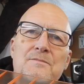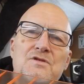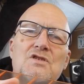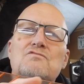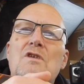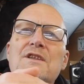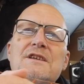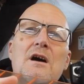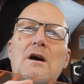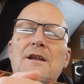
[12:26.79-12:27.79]
just run
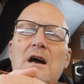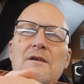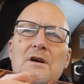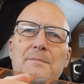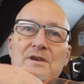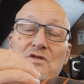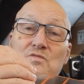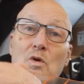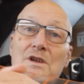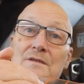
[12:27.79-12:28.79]
the iron over,
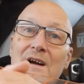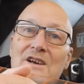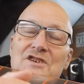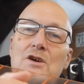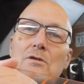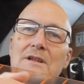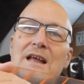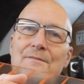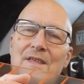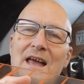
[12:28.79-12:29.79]
because what you've actually got
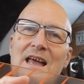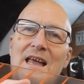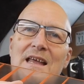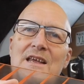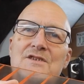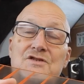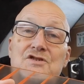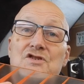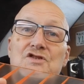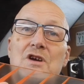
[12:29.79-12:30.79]
left there is
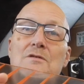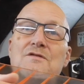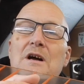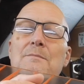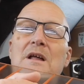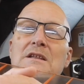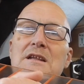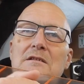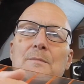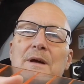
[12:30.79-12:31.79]
just shows up a
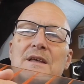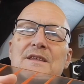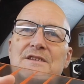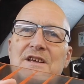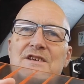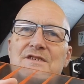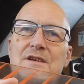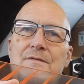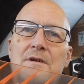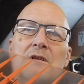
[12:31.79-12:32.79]
little bit of the
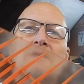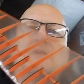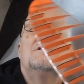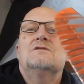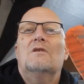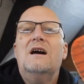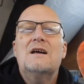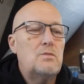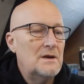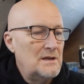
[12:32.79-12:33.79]
adhesive. So I
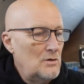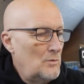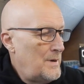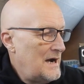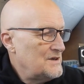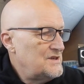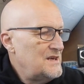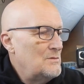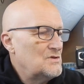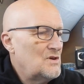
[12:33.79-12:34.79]
had one little patch
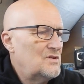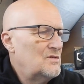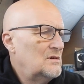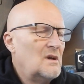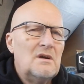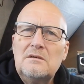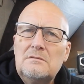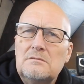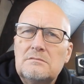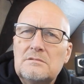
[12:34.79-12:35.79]
here which I thought,
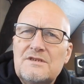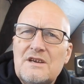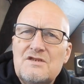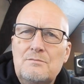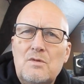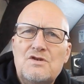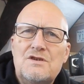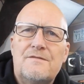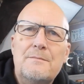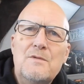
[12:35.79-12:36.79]
oh, is that some
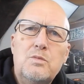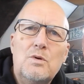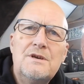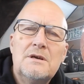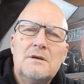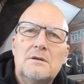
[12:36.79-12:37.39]
moisture from the wood?